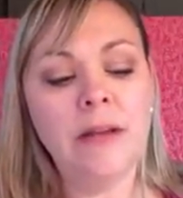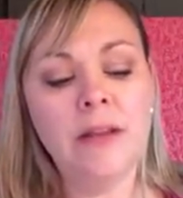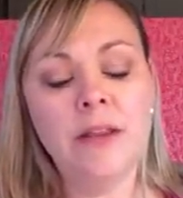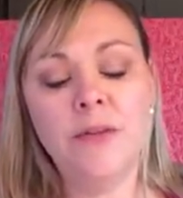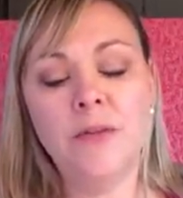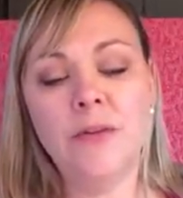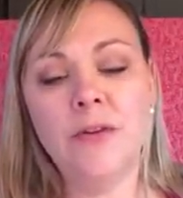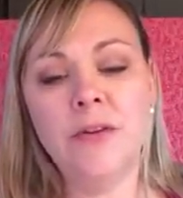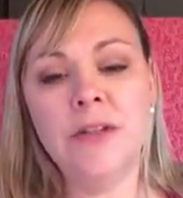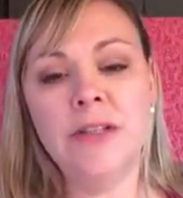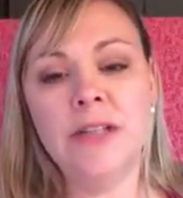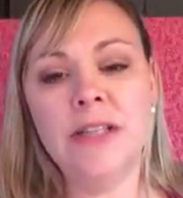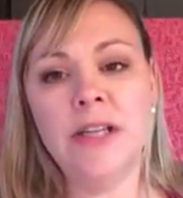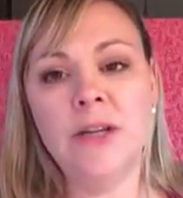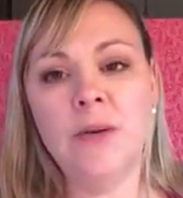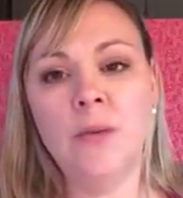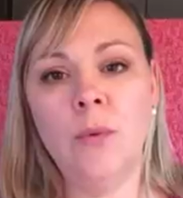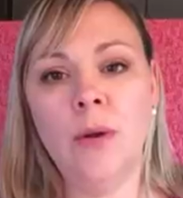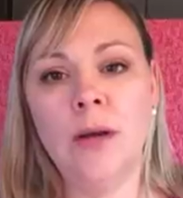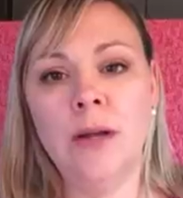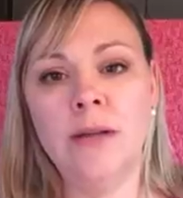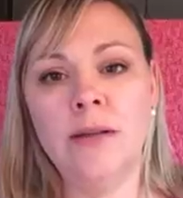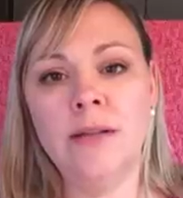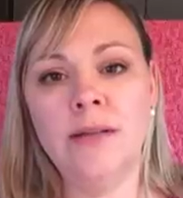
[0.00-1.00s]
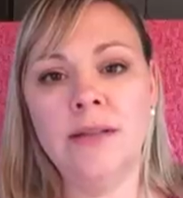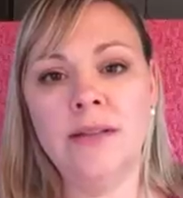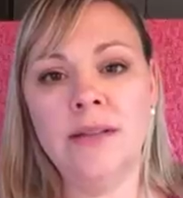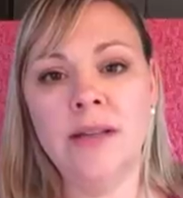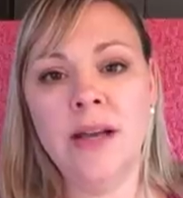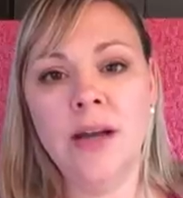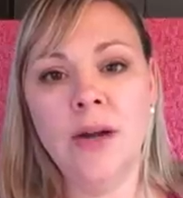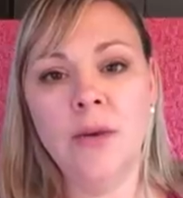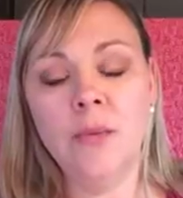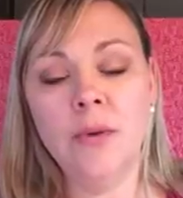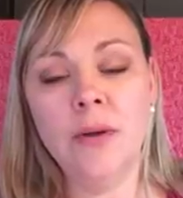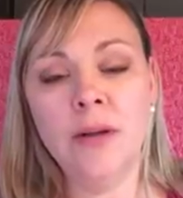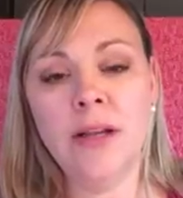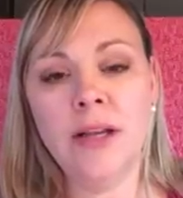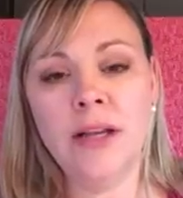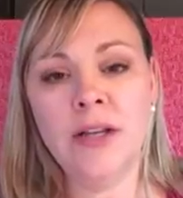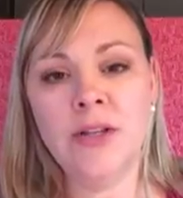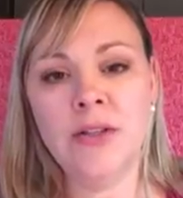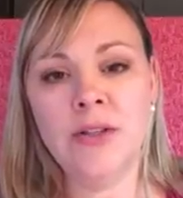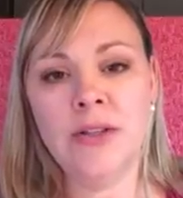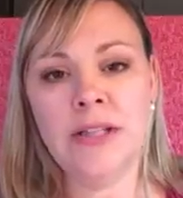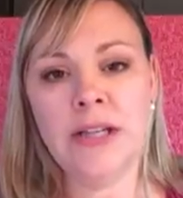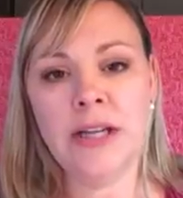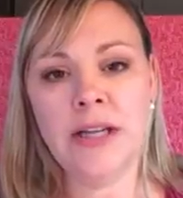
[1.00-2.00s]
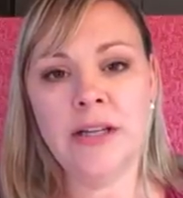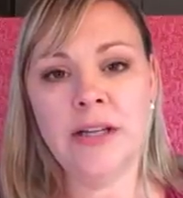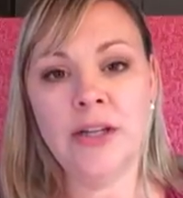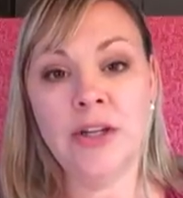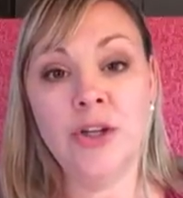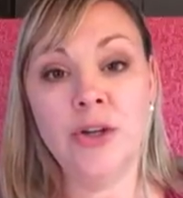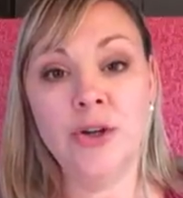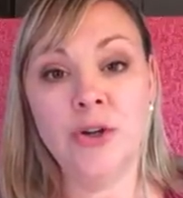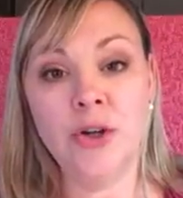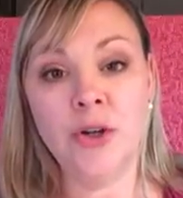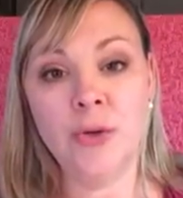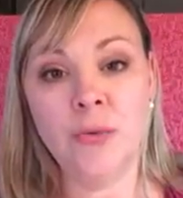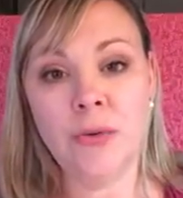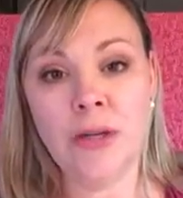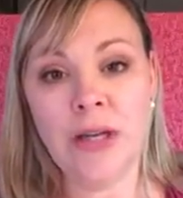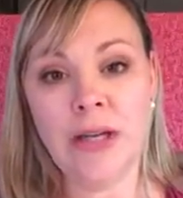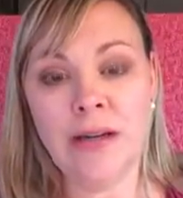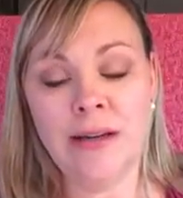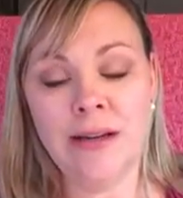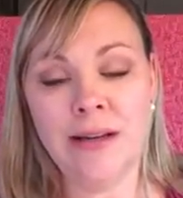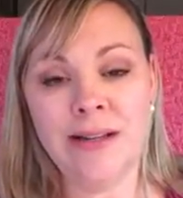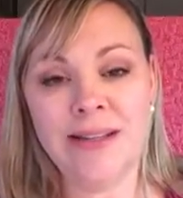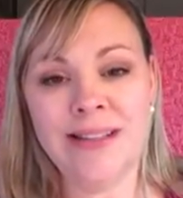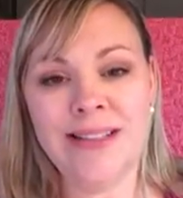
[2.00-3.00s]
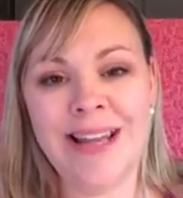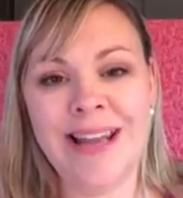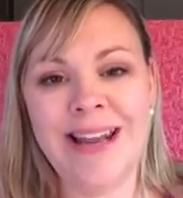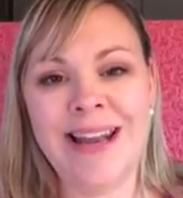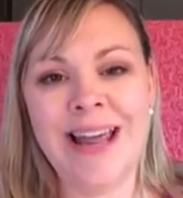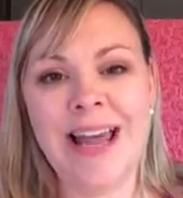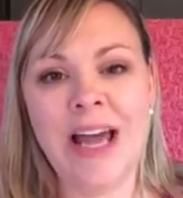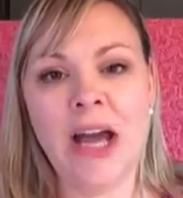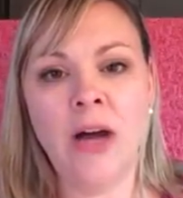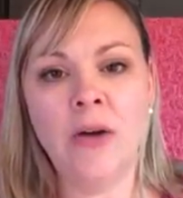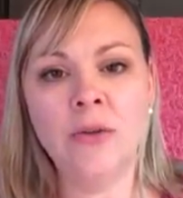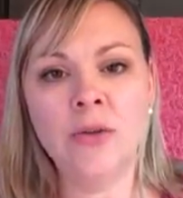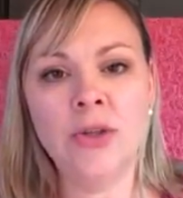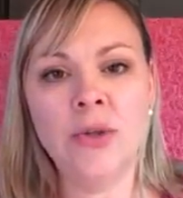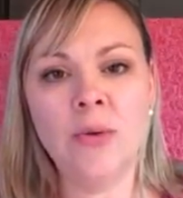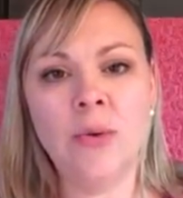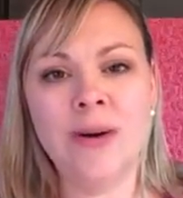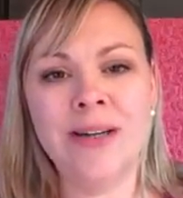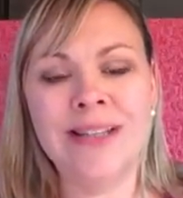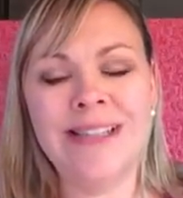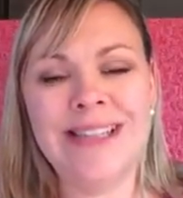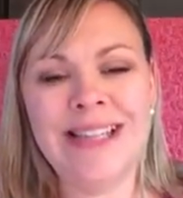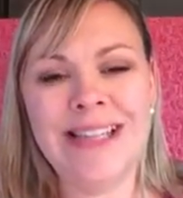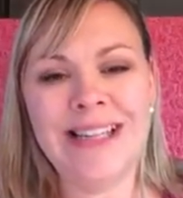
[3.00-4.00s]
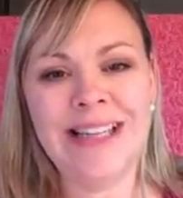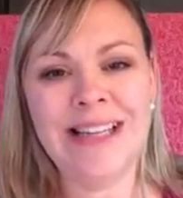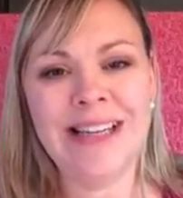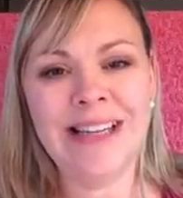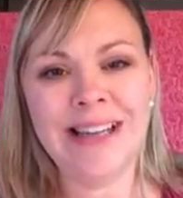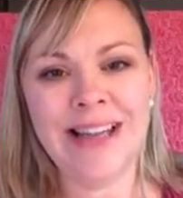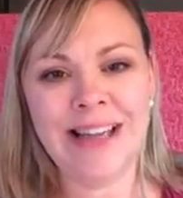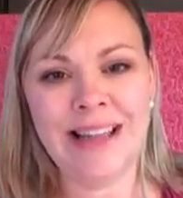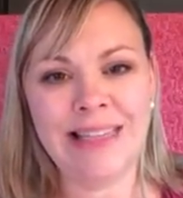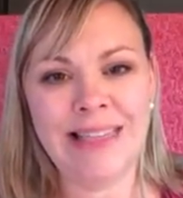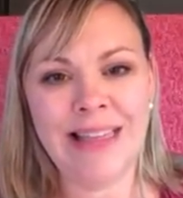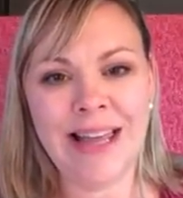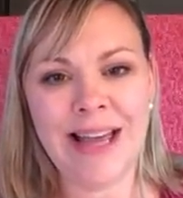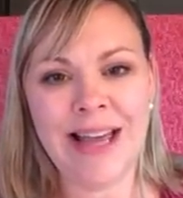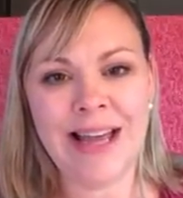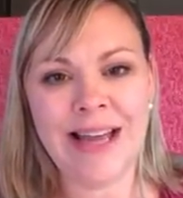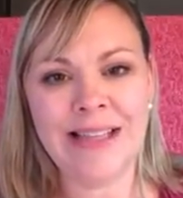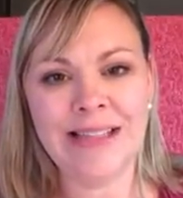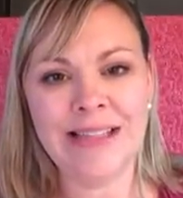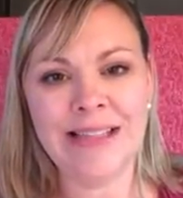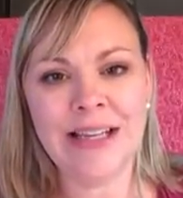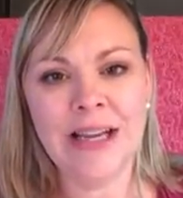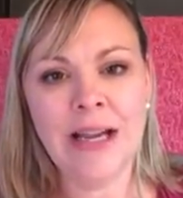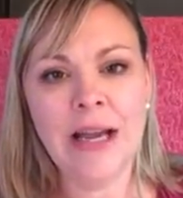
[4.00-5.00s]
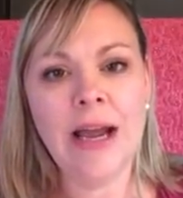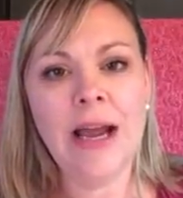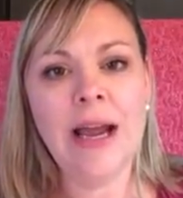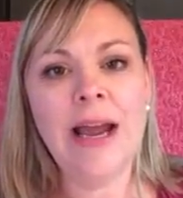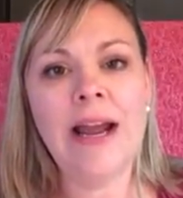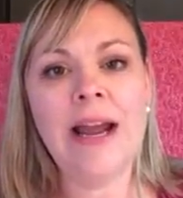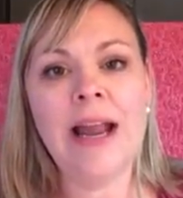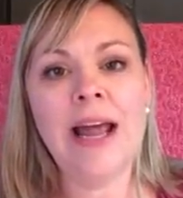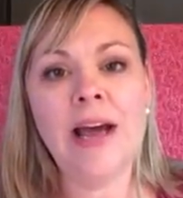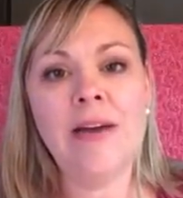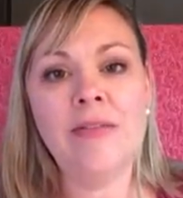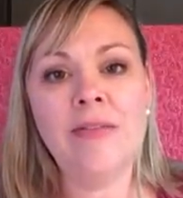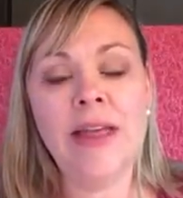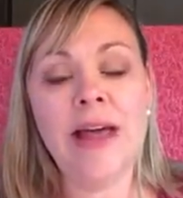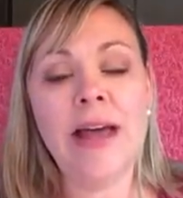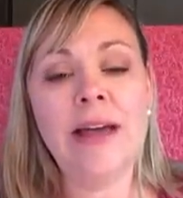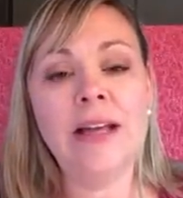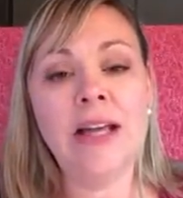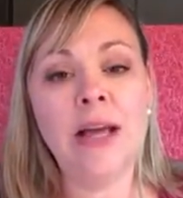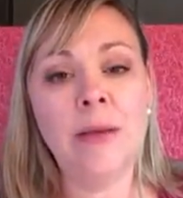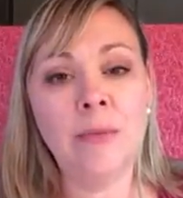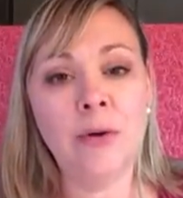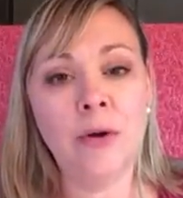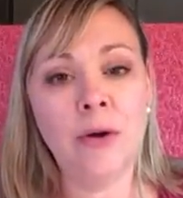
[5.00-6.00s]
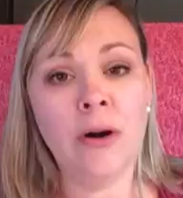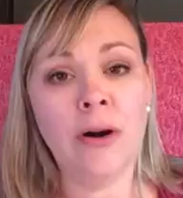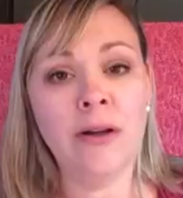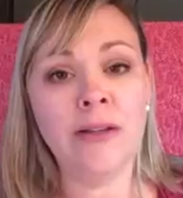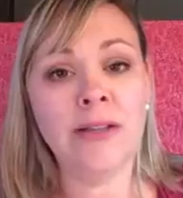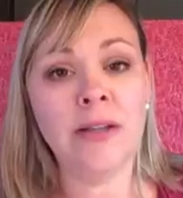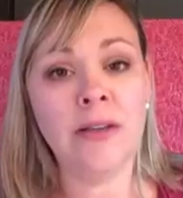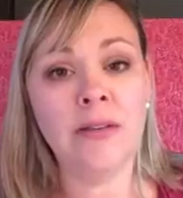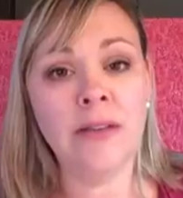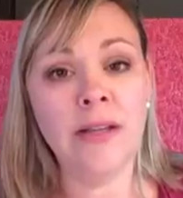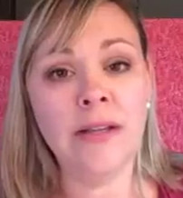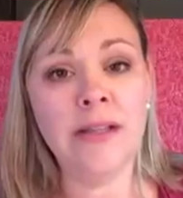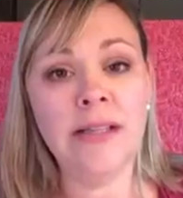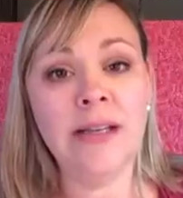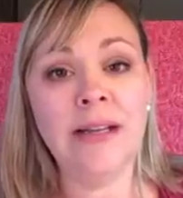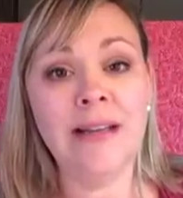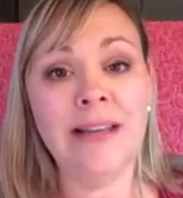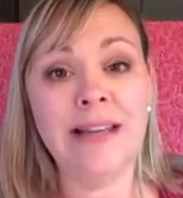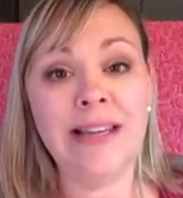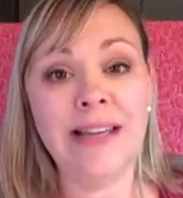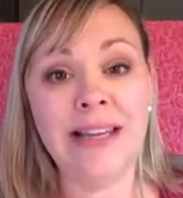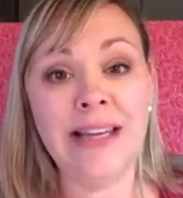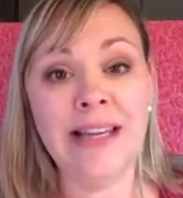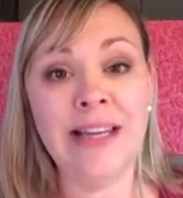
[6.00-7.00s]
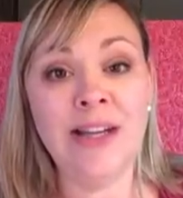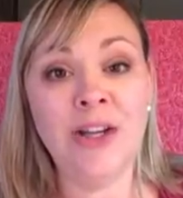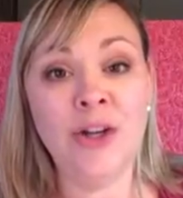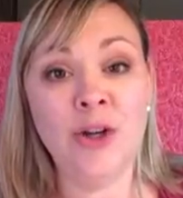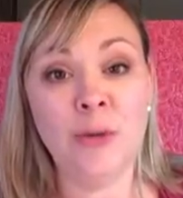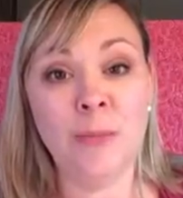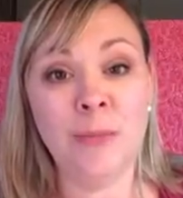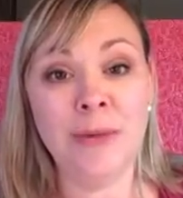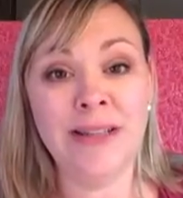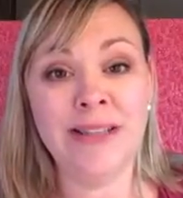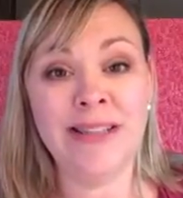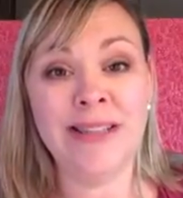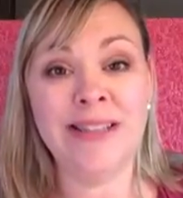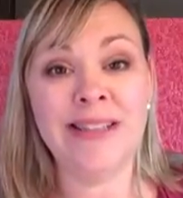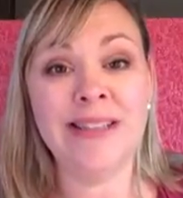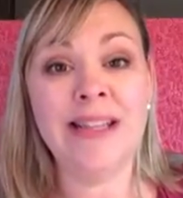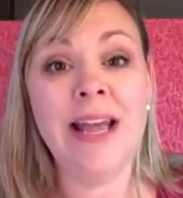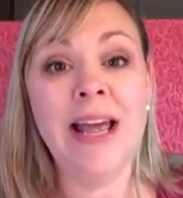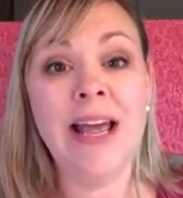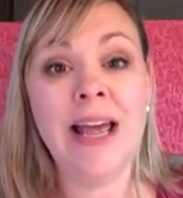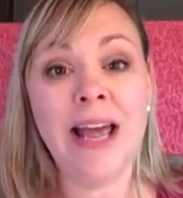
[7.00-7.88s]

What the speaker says: The first thing was really understanding your uniqueness and how to articulate that and have that come across authentically in your business.